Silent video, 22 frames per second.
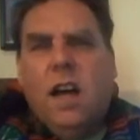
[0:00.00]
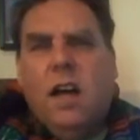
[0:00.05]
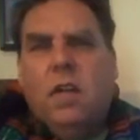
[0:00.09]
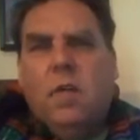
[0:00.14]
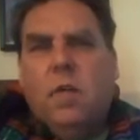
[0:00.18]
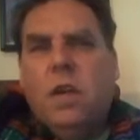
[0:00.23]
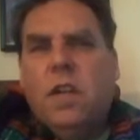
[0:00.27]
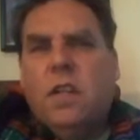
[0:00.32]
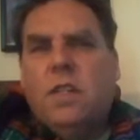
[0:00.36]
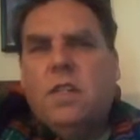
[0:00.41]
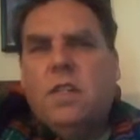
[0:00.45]

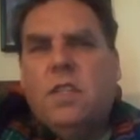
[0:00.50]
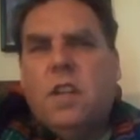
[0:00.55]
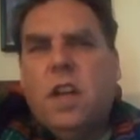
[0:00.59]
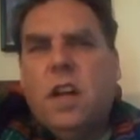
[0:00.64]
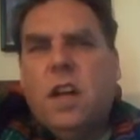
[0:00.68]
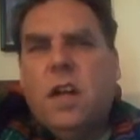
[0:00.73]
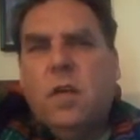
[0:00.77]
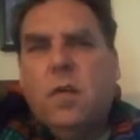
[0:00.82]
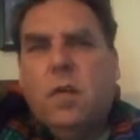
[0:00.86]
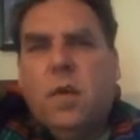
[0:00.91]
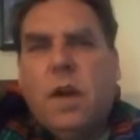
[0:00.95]
which
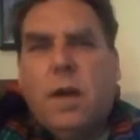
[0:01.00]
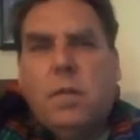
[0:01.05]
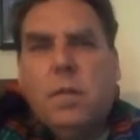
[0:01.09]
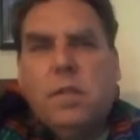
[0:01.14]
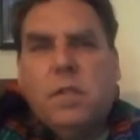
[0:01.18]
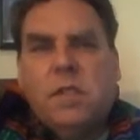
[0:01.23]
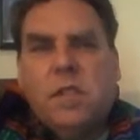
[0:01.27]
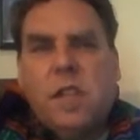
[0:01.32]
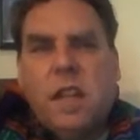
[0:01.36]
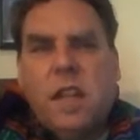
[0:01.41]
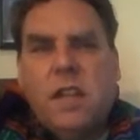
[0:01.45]

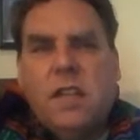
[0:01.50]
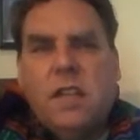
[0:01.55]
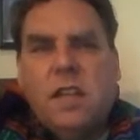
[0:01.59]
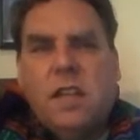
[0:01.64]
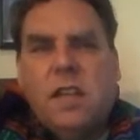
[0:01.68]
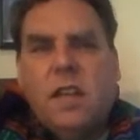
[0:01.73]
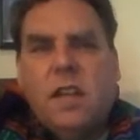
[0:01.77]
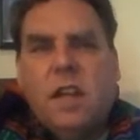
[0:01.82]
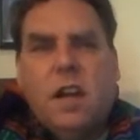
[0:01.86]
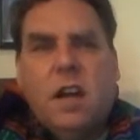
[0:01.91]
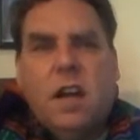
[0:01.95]

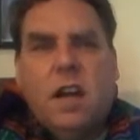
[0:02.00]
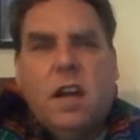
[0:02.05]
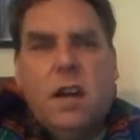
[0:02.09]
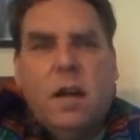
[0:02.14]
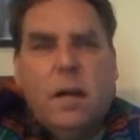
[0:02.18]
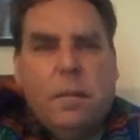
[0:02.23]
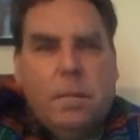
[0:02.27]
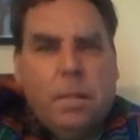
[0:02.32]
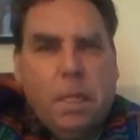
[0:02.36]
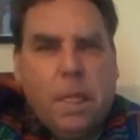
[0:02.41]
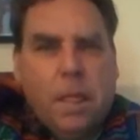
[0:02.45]
representing
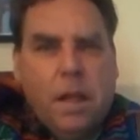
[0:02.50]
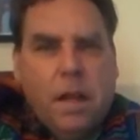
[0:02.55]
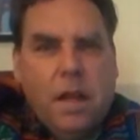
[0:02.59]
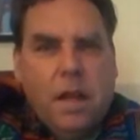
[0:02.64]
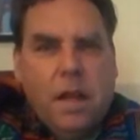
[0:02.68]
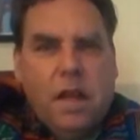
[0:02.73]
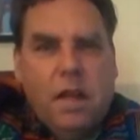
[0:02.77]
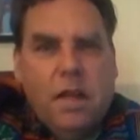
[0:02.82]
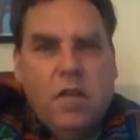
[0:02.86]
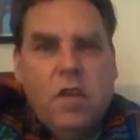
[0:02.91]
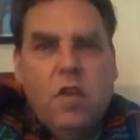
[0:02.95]

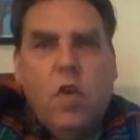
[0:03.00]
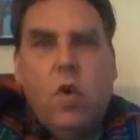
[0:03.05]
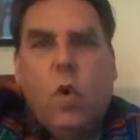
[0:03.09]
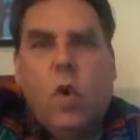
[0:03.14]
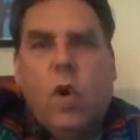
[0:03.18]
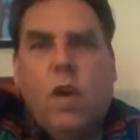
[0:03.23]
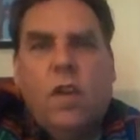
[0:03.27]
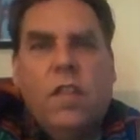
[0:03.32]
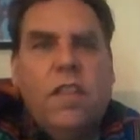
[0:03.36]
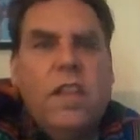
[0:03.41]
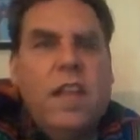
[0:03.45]

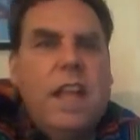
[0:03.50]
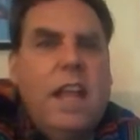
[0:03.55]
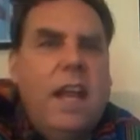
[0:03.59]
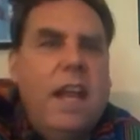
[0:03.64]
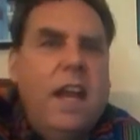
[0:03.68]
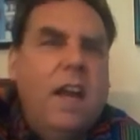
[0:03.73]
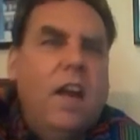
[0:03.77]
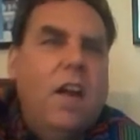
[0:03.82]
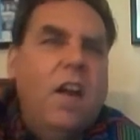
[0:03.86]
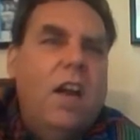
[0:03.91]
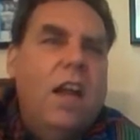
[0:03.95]
north,
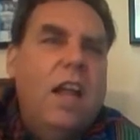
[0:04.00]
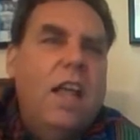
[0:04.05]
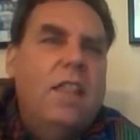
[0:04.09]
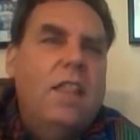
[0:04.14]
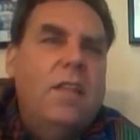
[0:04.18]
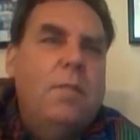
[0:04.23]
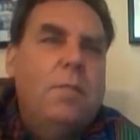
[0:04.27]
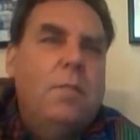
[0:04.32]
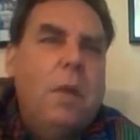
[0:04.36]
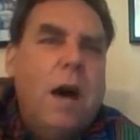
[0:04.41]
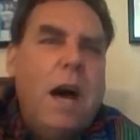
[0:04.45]
air, and
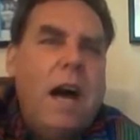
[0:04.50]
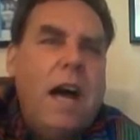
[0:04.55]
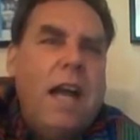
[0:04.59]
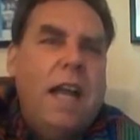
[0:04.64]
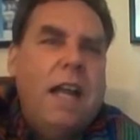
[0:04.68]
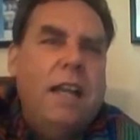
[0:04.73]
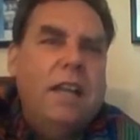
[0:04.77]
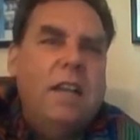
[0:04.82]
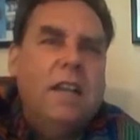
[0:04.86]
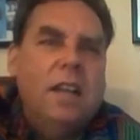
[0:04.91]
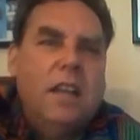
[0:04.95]
the
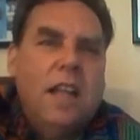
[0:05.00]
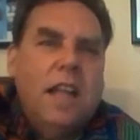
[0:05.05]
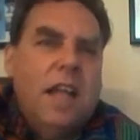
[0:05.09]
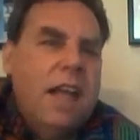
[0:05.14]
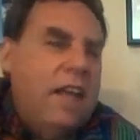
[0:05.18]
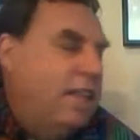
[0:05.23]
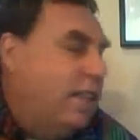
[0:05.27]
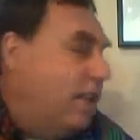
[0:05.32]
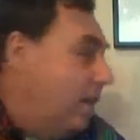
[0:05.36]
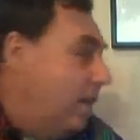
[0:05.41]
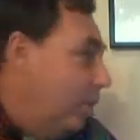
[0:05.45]
mind.
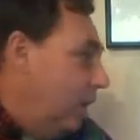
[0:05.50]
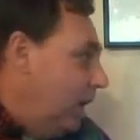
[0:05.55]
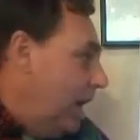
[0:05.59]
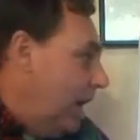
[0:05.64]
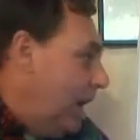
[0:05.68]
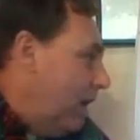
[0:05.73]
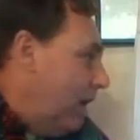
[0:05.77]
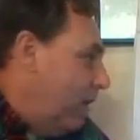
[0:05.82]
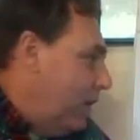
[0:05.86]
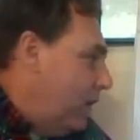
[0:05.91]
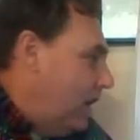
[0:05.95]
And then we
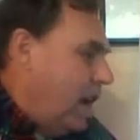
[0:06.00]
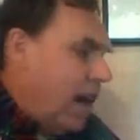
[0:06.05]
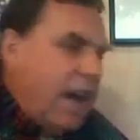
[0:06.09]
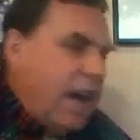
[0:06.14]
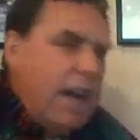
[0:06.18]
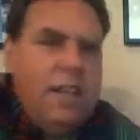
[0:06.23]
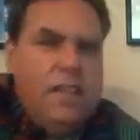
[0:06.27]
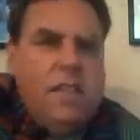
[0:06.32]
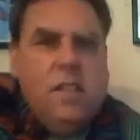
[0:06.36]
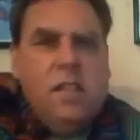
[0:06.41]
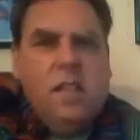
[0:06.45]
have
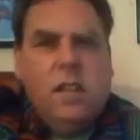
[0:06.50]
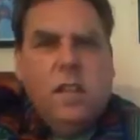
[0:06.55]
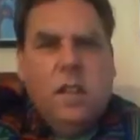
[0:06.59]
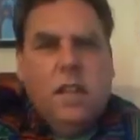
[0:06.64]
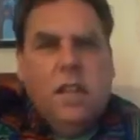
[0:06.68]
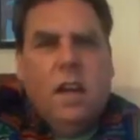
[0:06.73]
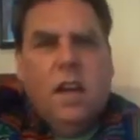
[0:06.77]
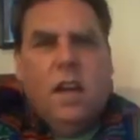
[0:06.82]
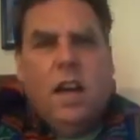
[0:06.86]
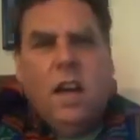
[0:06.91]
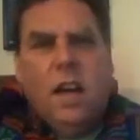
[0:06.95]
night,
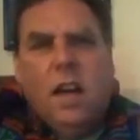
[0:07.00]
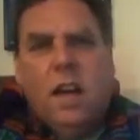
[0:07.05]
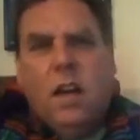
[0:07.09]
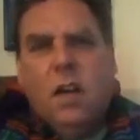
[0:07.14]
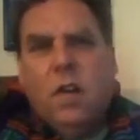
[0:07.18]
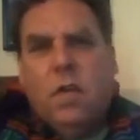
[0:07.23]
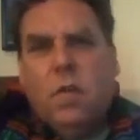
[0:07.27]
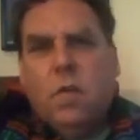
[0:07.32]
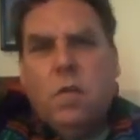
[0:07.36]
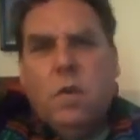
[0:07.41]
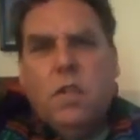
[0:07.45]

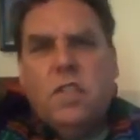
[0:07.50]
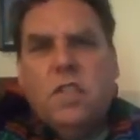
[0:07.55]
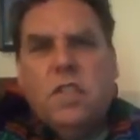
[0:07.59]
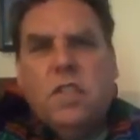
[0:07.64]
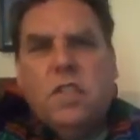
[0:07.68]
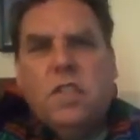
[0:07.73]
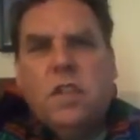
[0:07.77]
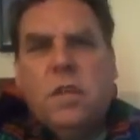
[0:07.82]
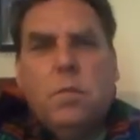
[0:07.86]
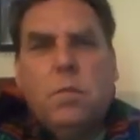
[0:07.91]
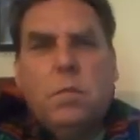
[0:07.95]
which
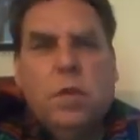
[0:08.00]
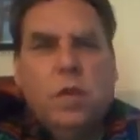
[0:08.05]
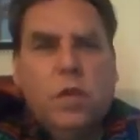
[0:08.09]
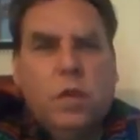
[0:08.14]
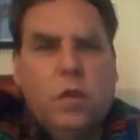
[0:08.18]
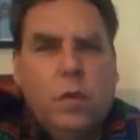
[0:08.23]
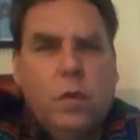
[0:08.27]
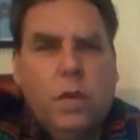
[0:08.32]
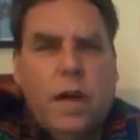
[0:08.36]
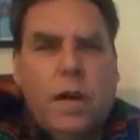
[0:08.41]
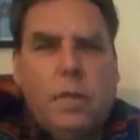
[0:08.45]
is in
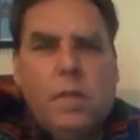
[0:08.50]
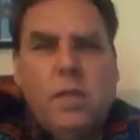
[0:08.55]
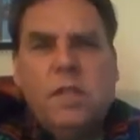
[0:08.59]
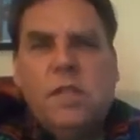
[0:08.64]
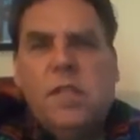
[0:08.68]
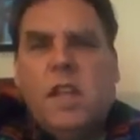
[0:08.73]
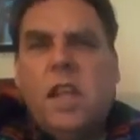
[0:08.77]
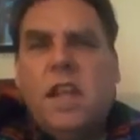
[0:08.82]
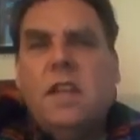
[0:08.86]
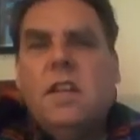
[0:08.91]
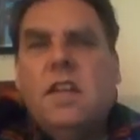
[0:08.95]
blue,
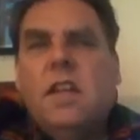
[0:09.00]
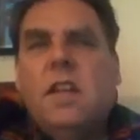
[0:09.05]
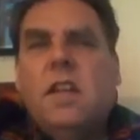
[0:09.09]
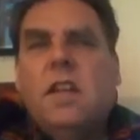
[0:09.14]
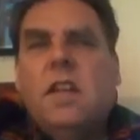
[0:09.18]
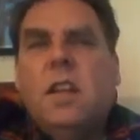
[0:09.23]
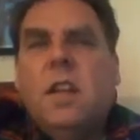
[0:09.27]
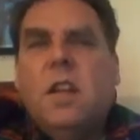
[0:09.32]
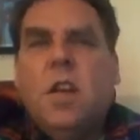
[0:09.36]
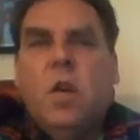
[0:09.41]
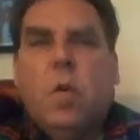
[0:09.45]

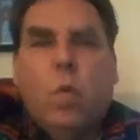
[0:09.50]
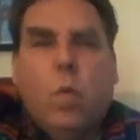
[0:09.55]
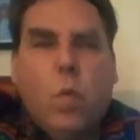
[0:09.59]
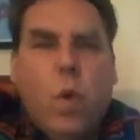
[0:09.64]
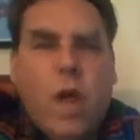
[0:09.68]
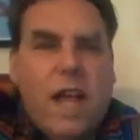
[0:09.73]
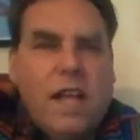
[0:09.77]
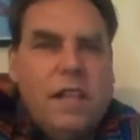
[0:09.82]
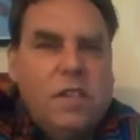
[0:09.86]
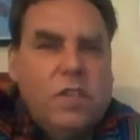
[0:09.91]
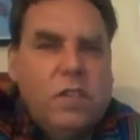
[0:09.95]
representing
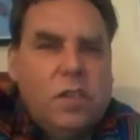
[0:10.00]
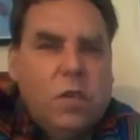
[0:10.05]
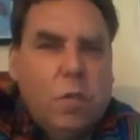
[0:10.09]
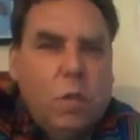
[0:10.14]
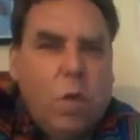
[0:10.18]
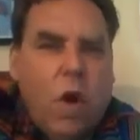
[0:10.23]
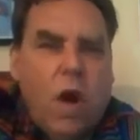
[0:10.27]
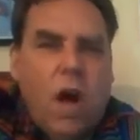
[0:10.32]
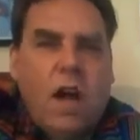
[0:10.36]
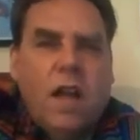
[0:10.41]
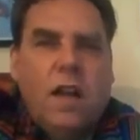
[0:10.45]
west,
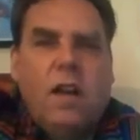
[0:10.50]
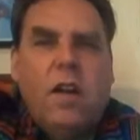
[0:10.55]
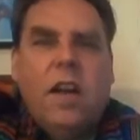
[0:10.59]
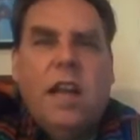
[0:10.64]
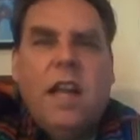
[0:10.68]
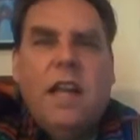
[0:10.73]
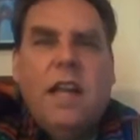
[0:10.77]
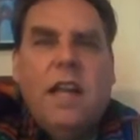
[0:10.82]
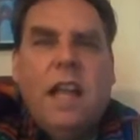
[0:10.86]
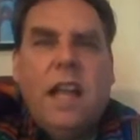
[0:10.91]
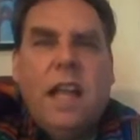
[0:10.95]
water,
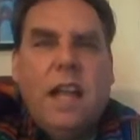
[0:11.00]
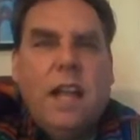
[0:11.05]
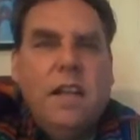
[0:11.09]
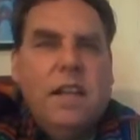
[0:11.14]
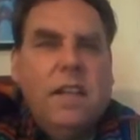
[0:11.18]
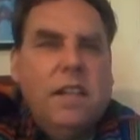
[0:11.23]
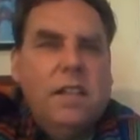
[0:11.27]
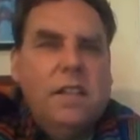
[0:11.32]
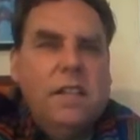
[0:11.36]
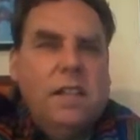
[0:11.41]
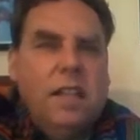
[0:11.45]
and
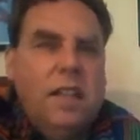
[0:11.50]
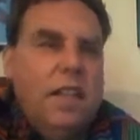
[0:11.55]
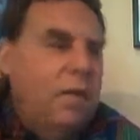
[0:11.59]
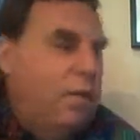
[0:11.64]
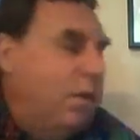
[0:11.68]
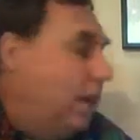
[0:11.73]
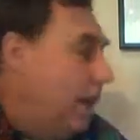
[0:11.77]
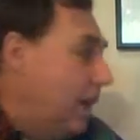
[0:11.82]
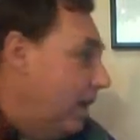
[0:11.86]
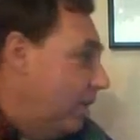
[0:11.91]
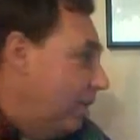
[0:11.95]
endings. And then
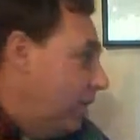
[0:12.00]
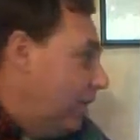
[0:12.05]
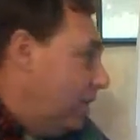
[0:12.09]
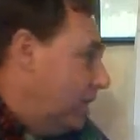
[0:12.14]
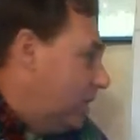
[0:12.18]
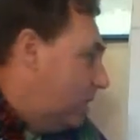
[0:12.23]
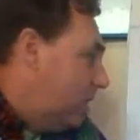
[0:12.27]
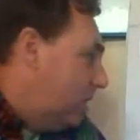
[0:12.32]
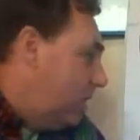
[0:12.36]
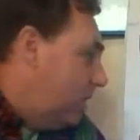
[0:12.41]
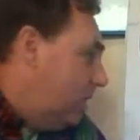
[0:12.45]
we have the
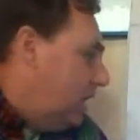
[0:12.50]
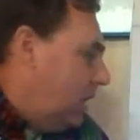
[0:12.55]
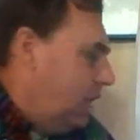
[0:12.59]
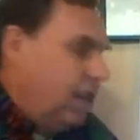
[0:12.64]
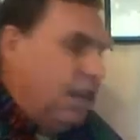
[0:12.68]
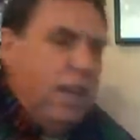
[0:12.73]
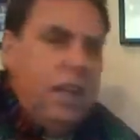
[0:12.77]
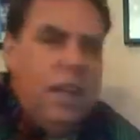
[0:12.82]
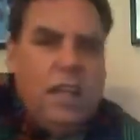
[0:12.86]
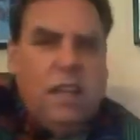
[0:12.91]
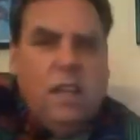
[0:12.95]

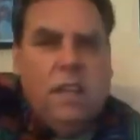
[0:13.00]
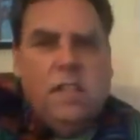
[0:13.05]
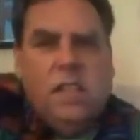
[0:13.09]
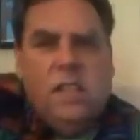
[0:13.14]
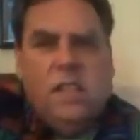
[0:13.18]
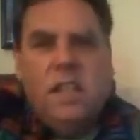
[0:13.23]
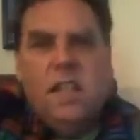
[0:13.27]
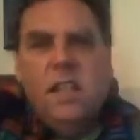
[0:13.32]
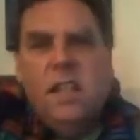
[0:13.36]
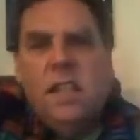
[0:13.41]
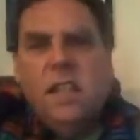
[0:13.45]

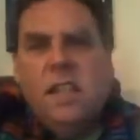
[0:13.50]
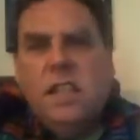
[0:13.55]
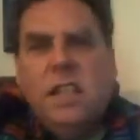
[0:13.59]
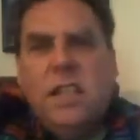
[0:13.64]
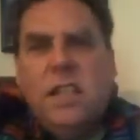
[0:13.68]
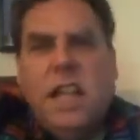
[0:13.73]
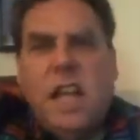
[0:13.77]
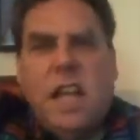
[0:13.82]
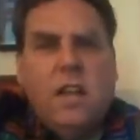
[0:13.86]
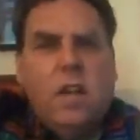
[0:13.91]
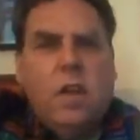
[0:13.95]
seed in
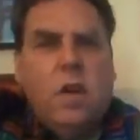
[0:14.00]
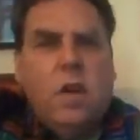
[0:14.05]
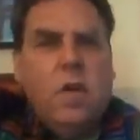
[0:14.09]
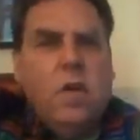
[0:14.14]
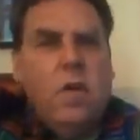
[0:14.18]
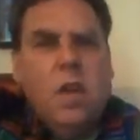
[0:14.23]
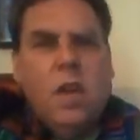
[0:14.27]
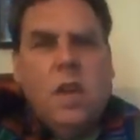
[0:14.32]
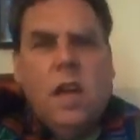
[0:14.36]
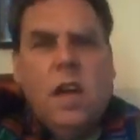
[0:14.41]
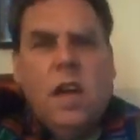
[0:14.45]
yellow,